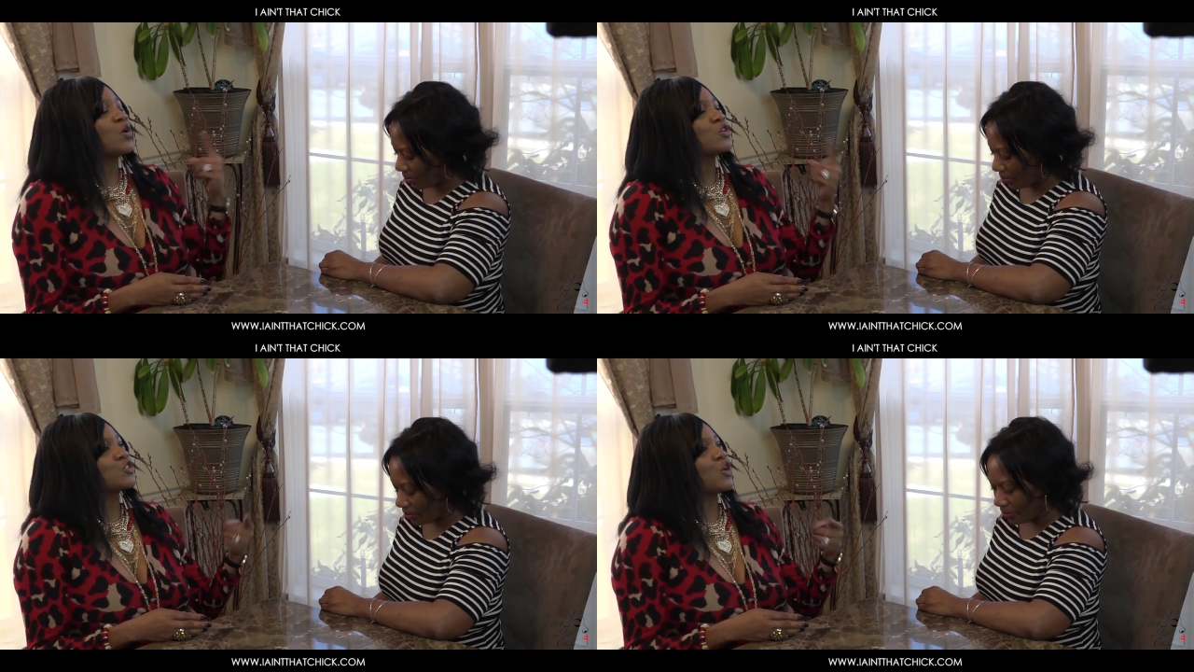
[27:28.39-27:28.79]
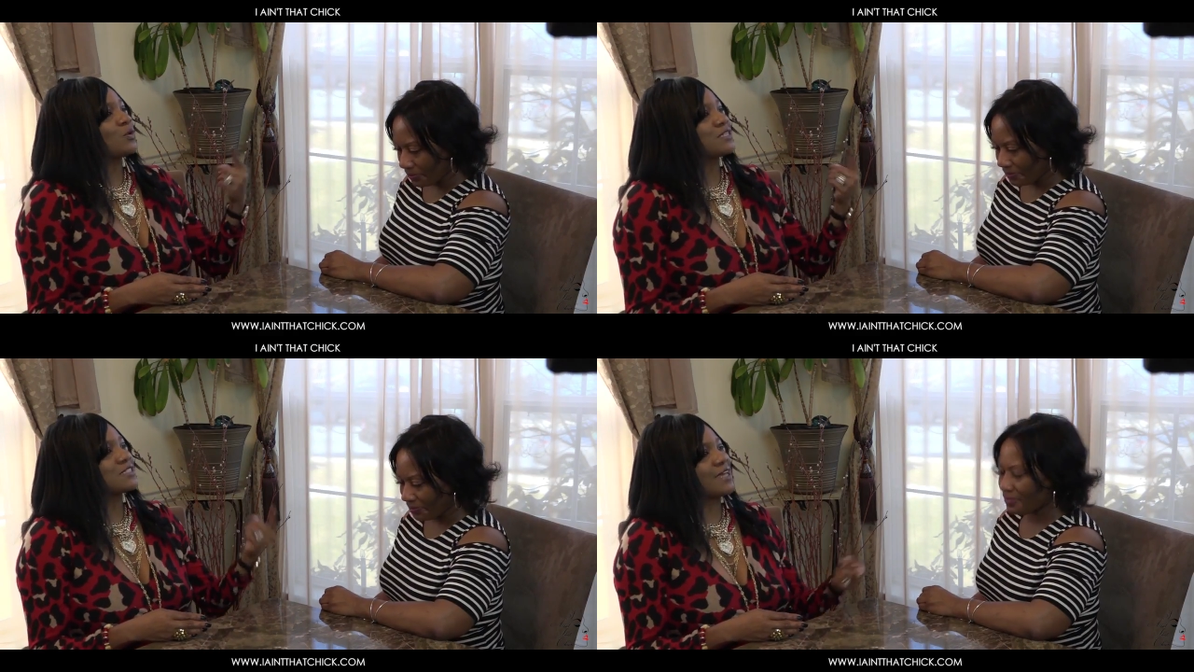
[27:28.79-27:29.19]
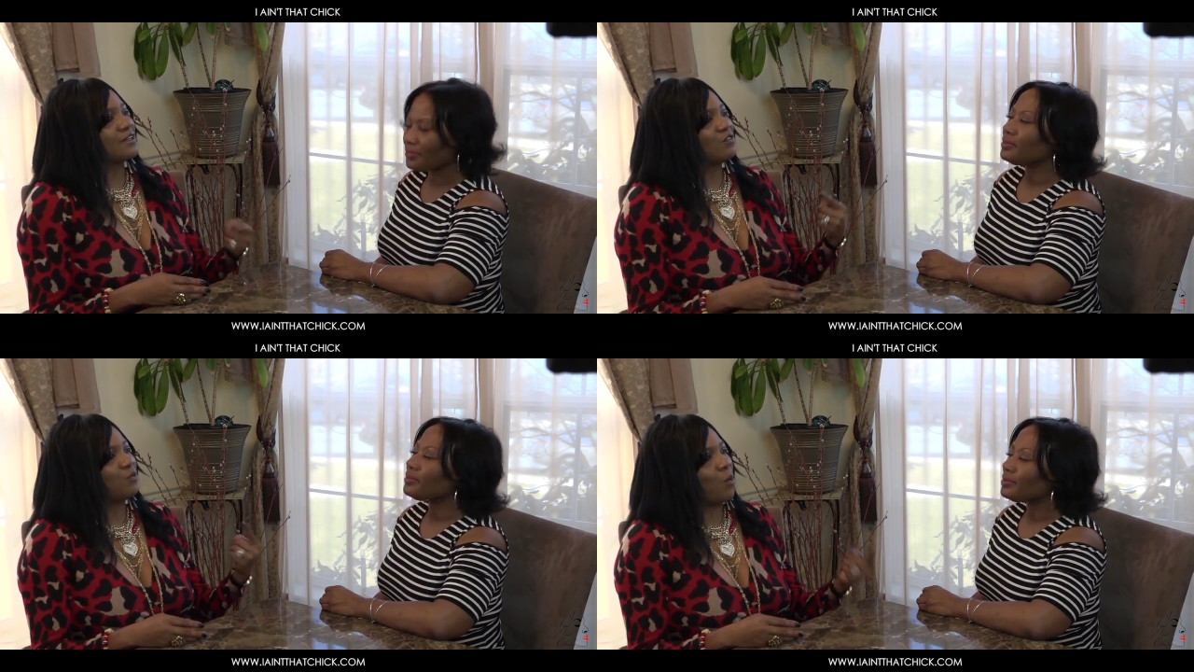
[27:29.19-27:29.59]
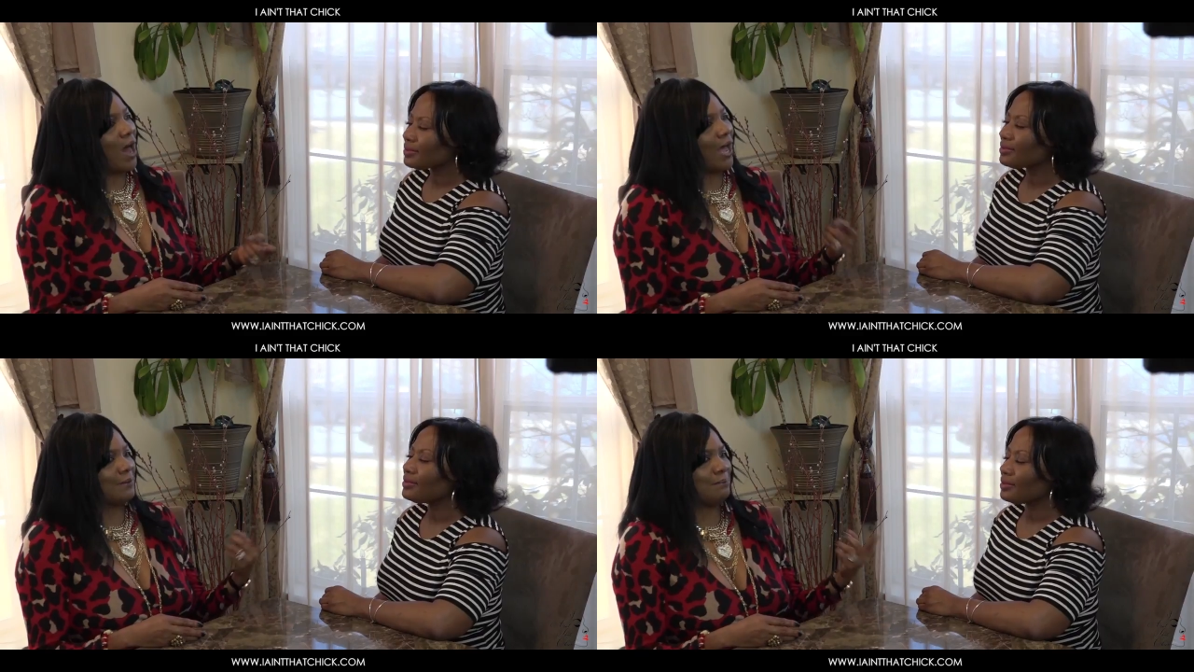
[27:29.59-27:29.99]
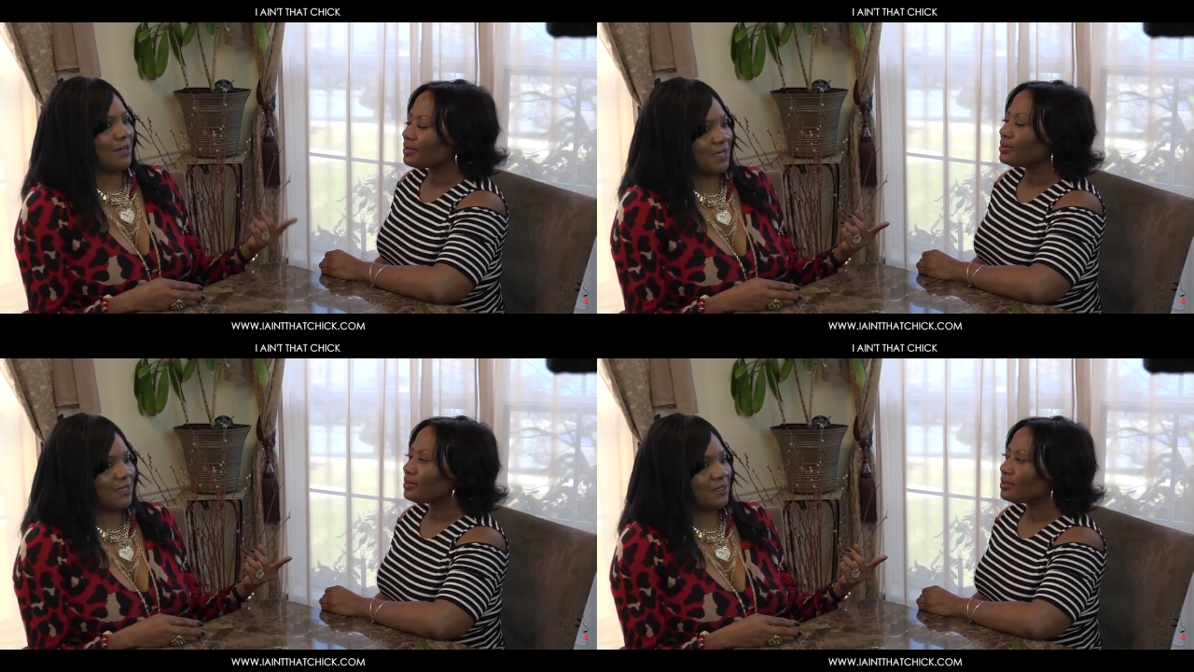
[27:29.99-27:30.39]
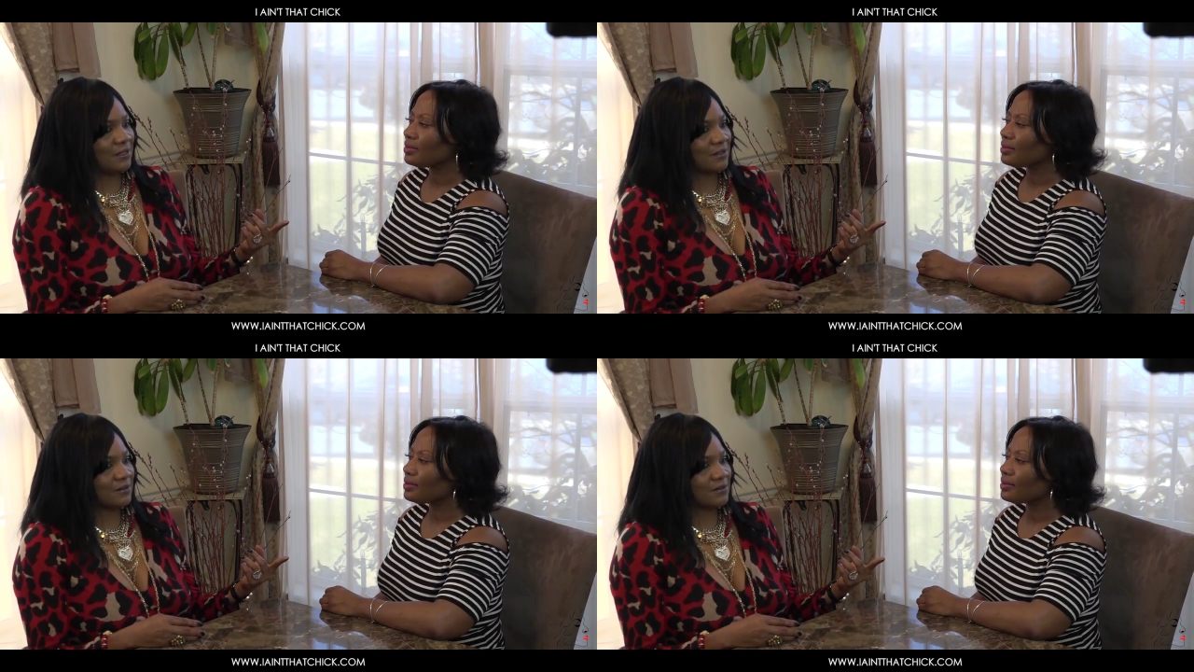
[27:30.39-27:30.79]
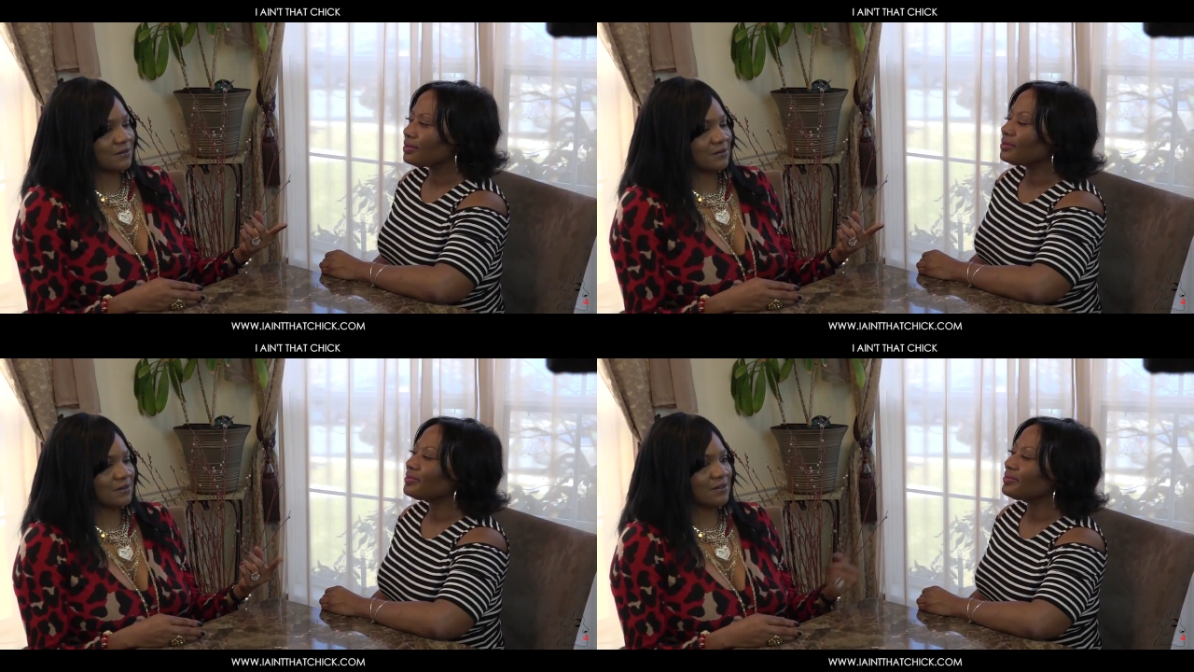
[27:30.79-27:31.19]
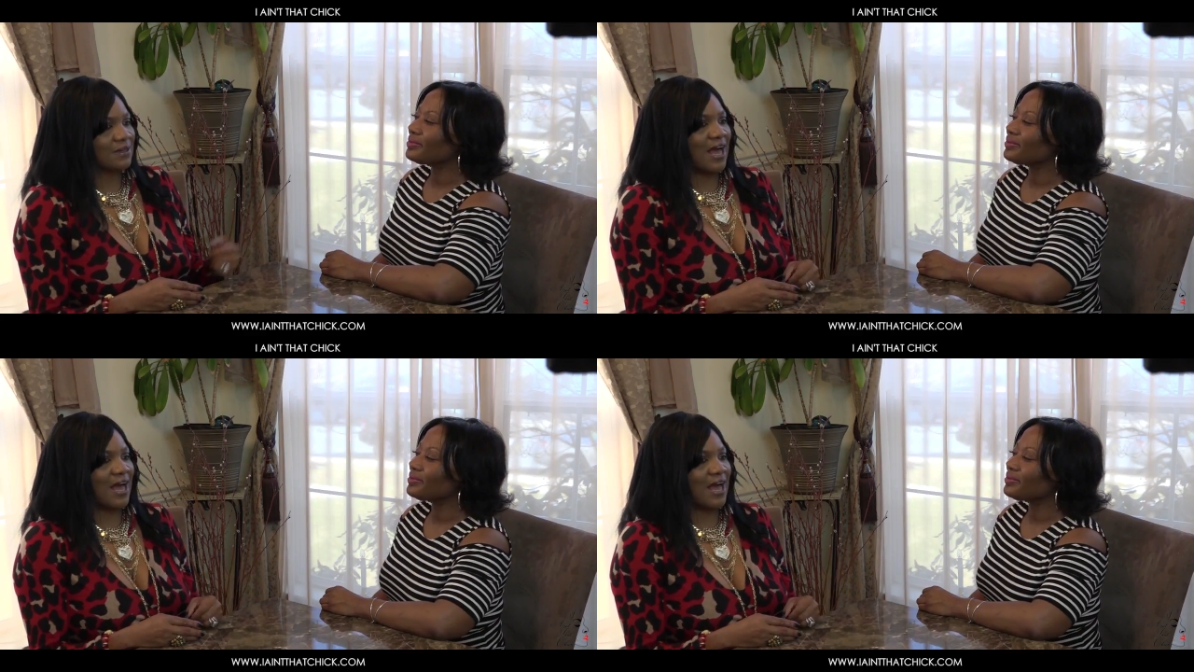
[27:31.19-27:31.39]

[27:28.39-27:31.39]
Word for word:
Speaker 1: so instead of why me, mm-hmm.